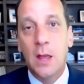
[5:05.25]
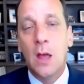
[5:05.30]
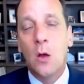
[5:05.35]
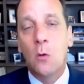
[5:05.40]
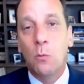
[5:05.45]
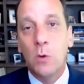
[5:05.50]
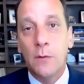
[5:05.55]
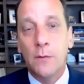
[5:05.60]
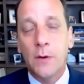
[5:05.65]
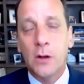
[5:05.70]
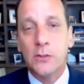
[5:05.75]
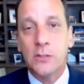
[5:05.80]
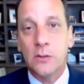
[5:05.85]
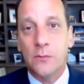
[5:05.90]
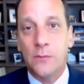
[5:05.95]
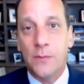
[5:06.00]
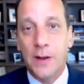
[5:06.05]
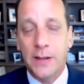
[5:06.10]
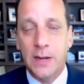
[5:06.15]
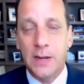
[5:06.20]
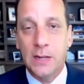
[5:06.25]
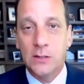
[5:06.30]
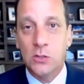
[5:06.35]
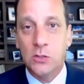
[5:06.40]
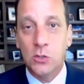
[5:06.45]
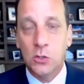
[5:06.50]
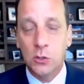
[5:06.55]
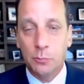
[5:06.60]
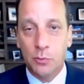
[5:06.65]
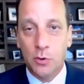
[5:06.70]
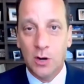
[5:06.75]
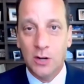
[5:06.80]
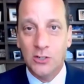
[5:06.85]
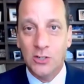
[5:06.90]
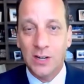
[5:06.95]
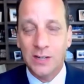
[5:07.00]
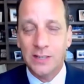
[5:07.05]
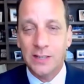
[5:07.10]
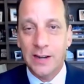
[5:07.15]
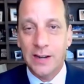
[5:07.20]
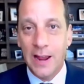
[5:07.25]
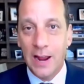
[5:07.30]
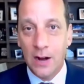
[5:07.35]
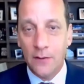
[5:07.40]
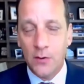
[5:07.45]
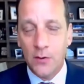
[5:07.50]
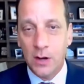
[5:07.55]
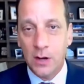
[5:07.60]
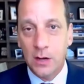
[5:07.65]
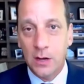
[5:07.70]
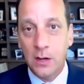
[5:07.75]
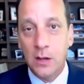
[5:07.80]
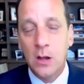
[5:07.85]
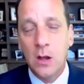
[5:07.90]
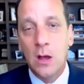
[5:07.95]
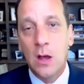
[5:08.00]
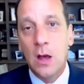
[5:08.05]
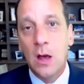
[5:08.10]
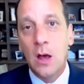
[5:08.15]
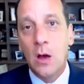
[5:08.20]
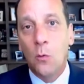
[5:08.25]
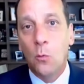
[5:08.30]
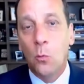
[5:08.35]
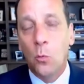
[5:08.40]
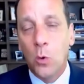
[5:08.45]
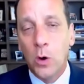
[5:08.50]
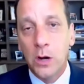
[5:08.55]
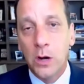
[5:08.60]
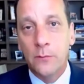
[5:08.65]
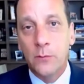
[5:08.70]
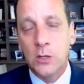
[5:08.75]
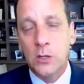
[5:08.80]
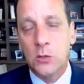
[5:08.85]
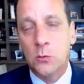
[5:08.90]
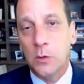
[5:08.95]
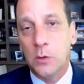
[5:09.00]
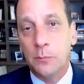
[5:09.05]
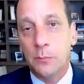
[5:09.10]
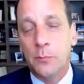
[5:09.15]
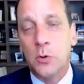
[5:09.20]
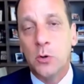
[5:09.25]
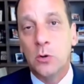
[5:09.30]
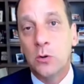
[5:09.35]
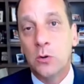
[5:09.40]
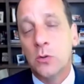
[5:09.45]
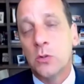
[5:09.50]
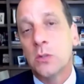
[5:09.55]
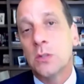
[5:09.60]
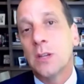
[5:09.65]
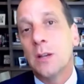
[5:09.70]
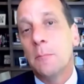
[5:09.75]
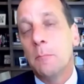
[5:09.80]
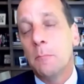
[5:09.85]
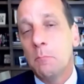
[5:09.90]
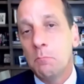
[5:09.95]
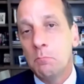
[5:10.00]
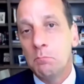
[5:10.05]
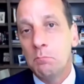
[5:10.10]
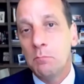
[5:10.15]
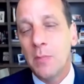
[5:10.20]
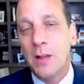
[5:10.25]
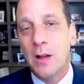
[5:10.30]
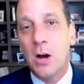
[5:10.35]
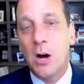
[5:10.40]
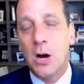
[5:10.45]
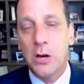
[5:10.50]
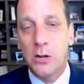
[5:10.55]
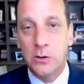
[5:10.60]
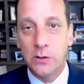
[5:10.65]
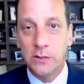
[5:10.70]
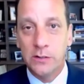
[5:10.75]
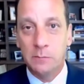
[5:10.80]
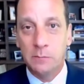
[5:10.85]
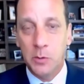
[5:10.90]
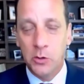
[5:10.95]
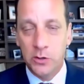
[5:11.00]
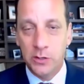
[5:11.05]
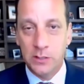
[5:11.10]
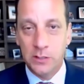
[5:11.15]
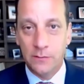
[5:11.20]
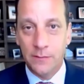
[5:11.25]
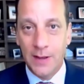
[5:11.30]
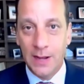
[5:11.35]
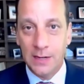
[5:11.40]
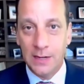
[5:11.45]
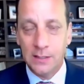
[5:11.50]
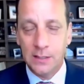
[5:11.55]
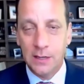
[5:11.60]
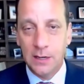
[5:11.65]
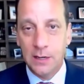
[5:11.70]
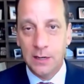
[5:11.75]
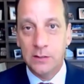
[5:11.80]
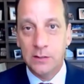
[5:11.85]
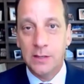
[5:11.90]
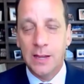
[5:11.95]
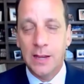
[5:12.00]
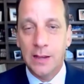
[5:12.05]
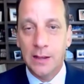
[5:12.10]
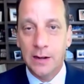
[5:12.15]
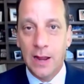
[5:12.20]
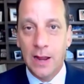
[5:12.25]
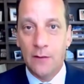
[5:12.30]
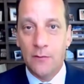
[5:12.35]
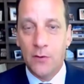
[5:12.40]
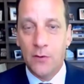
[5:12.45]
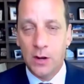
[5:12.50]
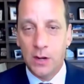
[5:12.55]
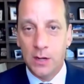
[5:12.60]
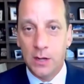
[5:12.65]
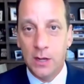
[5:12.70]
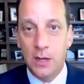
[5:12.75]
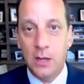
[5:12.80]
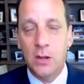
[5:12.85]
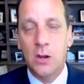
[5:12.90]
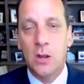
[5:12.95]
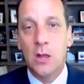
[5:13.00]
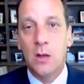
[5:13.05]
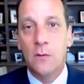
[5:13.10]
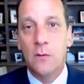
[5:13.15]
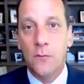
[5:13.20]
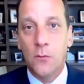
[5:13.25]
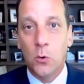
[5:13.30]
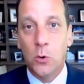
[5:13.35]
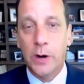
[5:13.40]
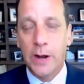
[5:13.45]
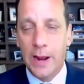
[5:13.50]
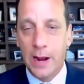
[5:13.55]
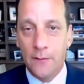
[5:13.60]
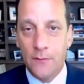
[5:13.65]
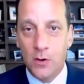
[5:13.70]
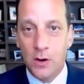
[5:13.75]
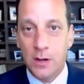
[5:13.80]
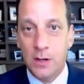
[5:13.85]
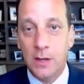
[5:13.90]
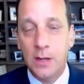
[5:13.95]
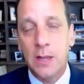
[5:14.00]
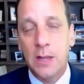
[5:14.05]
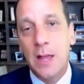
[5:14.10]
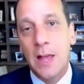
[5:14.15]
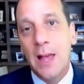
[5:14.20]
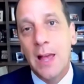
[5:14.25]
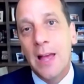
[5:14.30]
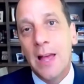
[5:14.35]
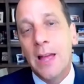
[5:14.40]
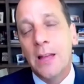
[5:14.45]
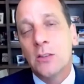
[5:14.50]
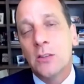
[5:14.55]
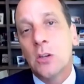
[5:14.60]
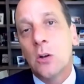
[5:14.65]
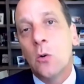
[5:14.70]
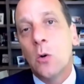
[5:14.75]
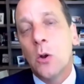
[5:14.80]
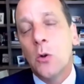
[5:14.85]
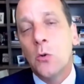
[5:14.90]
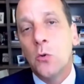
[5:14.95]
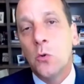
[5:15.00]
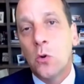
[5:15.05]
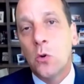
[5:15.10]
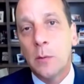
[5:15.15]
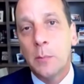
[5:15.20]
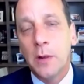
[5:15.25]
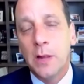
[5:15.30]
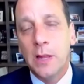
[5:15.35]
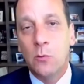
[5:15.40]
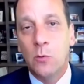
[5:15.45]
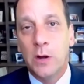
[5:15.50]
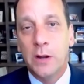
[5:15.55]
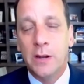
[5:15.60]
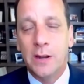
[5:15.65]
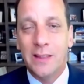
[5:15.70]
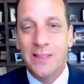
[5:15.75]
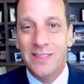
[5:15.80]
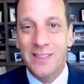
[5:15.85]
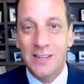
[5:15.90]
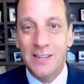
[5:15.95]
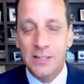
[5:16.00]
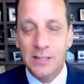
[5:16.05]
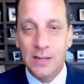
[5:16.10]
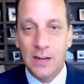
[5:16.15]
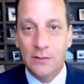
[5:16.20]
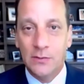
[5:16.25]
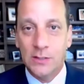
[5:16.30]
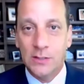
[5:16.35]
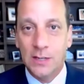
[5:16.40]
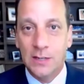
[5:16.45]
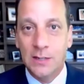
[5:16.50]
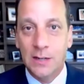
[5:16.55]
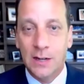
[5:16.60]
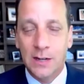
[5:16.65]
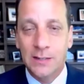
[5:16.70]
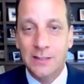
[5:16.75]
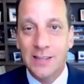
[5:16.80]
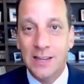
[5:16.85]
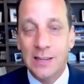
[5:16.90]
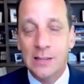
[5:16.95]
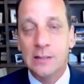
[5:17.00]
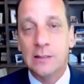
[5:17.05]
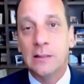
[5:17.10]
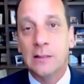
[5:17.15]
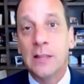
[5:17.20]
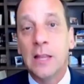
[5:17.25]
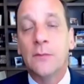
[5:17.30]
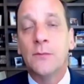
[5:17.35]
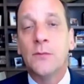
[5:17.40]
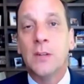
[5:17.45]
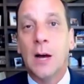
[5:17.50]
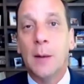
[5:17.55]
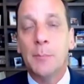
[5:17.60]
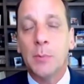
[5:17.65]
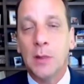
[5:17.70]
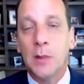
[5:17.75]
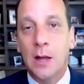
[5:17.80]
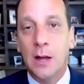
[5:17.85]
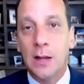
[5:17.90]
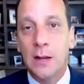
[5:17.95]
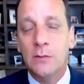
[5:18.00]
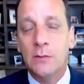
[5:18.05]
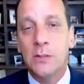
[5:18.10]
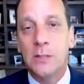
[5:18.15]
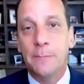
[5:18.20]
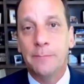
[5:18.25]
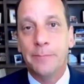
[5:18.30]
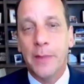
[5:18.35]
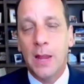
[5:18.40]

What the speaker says: We've also financed two projects in Africa, one of which will produce hundreds of millions of vaccines in Africa for Africa. So normally what the DFC does is lift up lives.